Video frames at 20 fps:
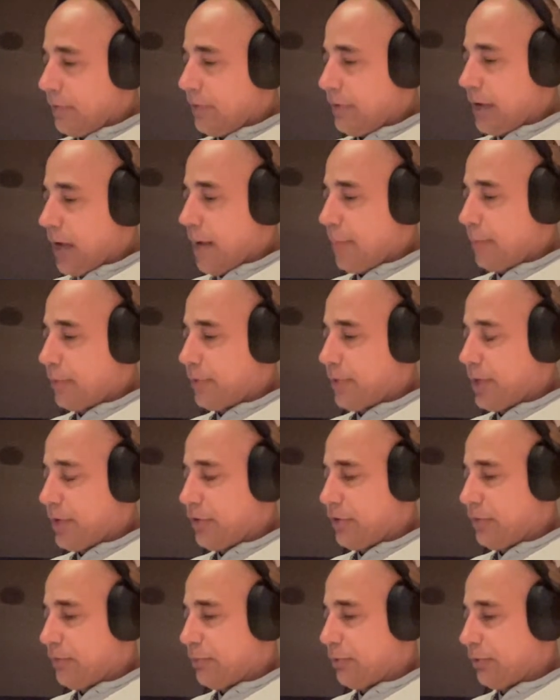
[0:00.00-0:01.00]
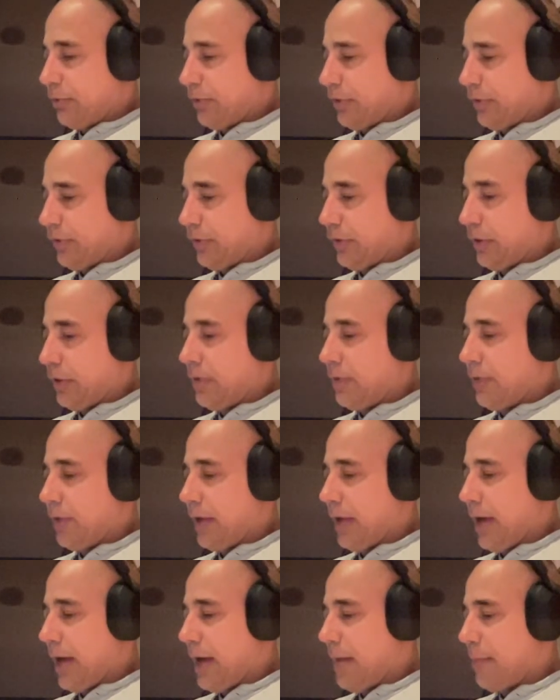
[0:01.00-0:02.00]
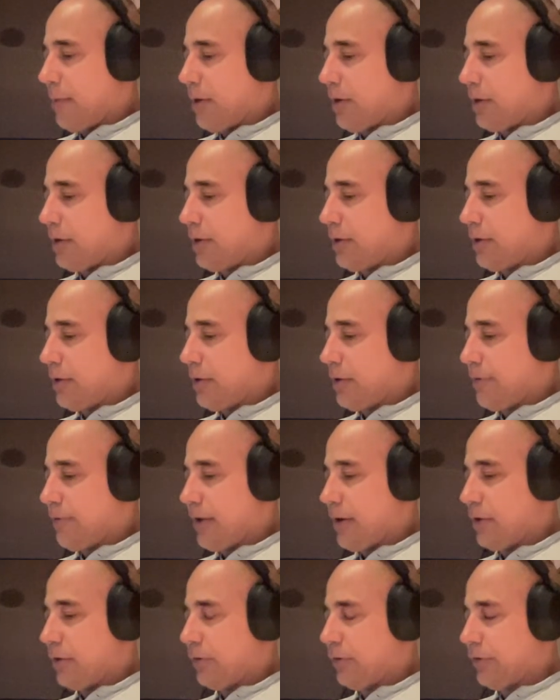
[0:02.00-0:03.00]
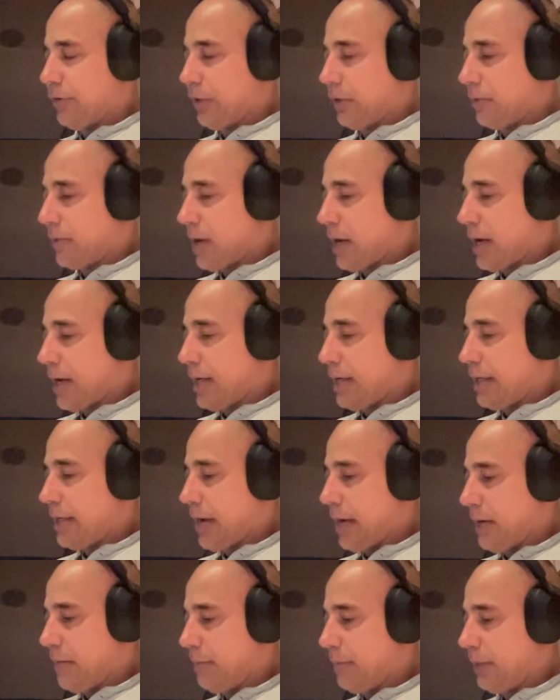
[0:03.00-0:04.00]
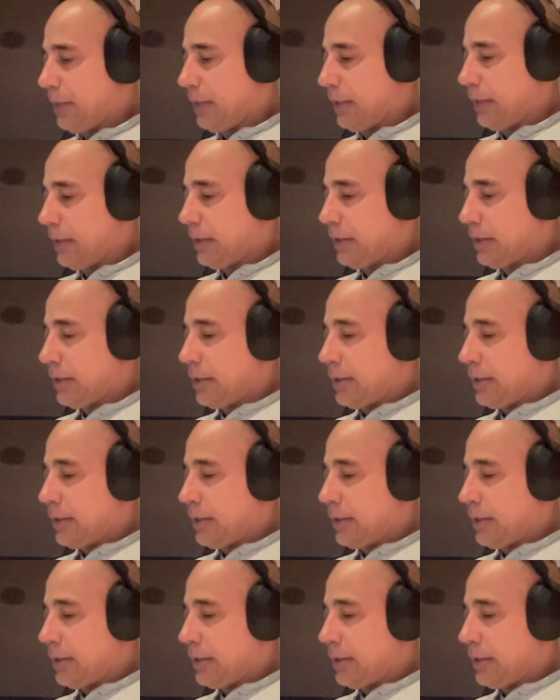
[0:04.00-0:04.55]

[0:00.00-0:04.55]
The hypotension persisted. They had him on phenylCRI, ketamine,